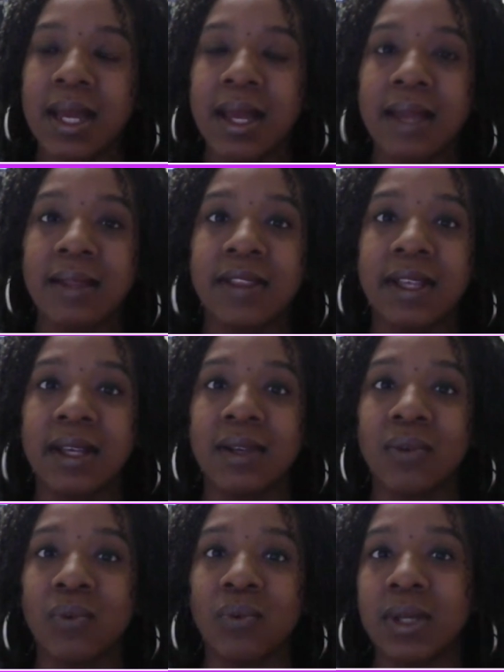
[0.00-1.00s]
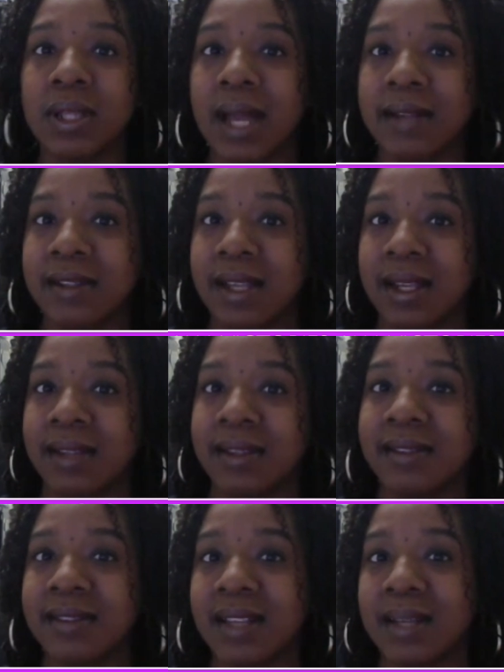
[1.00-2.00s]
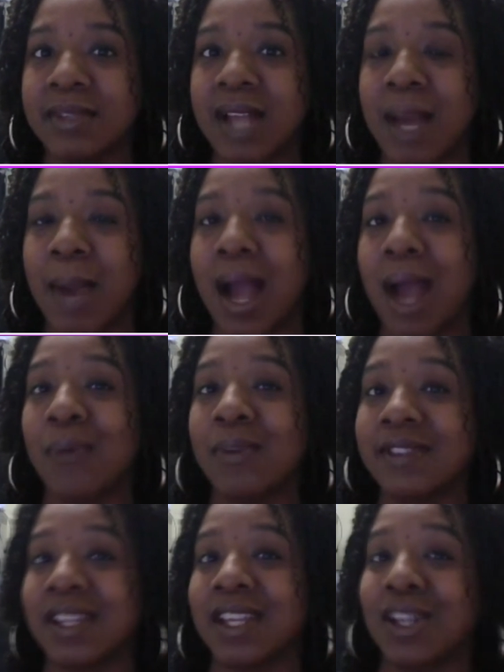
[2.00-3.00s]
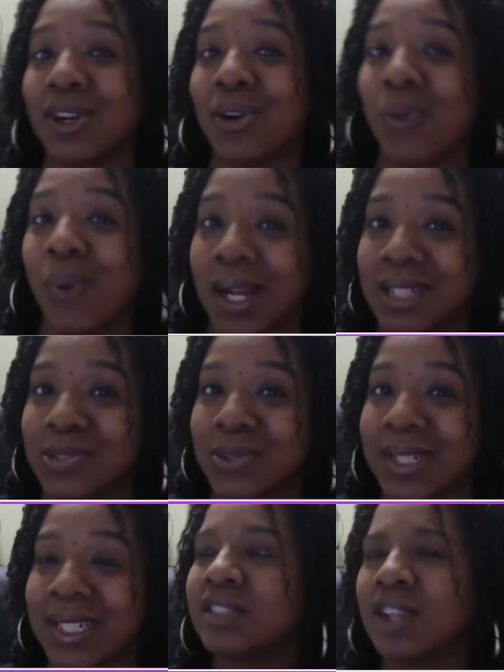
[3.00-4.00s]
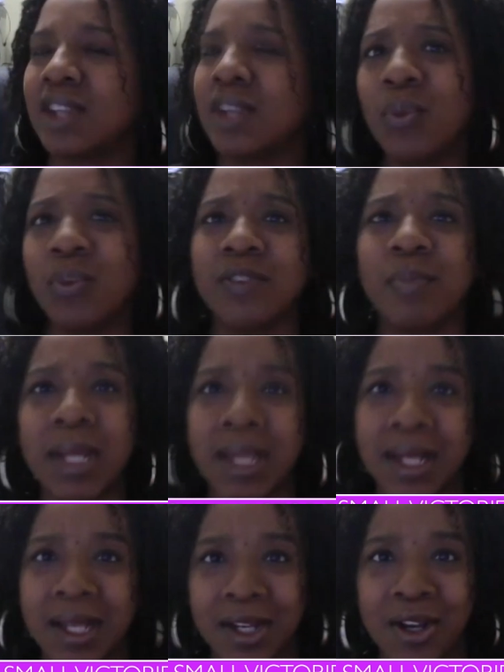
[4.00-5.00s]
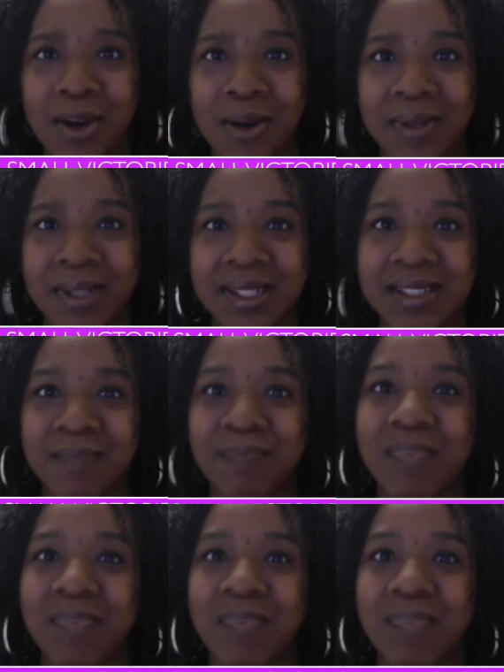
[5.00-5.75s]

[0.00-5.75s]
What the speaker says: And then realizing that at the same time I was in a quandary, someone was being encouraged.